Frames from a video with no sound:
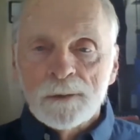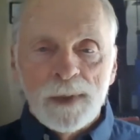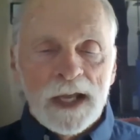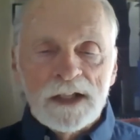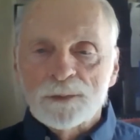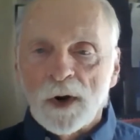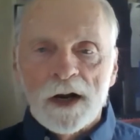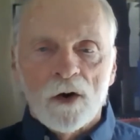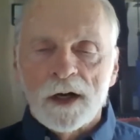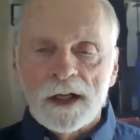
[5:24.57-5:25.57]
pace,
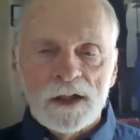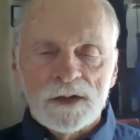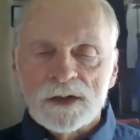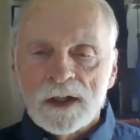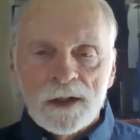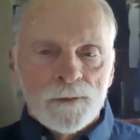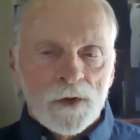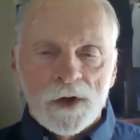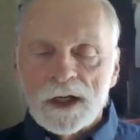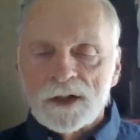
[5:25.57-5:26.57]
priorities,
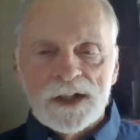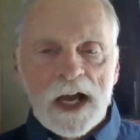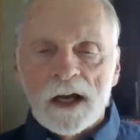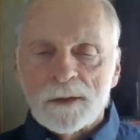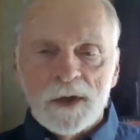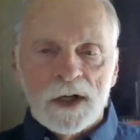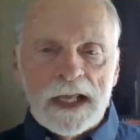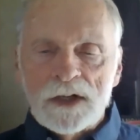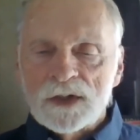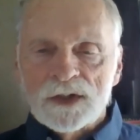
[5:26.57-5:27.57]
learning style,
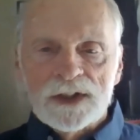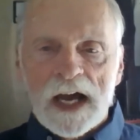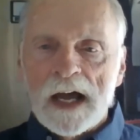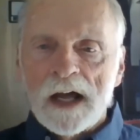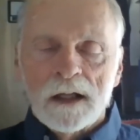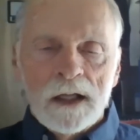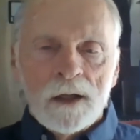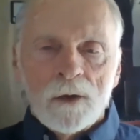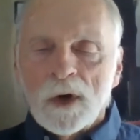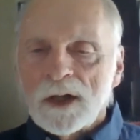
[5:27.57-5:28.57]
communication style,
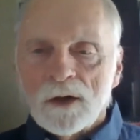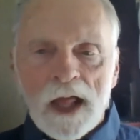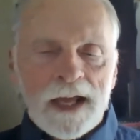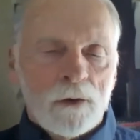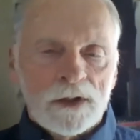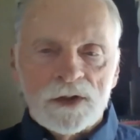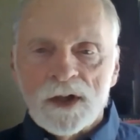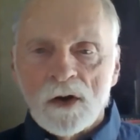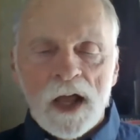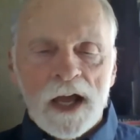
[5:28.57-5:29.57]
what you like, what you
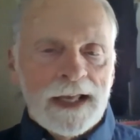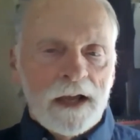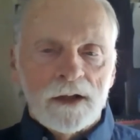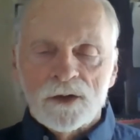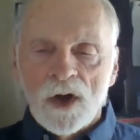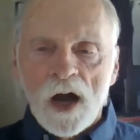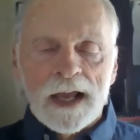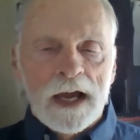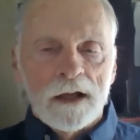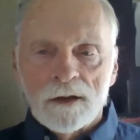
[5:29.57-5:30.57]
don't like, how you
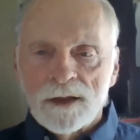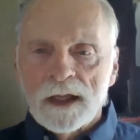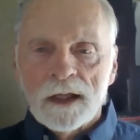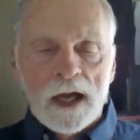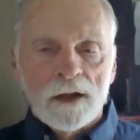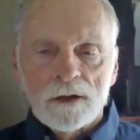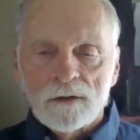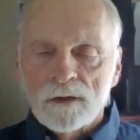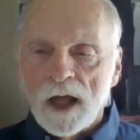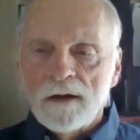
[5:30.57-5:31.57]
talk, how you think, how you
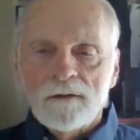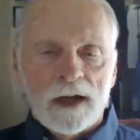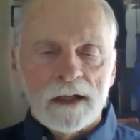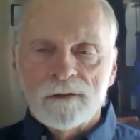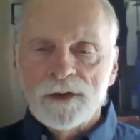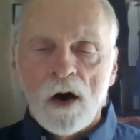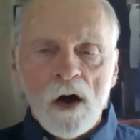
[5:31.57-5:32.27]
love, how you feel.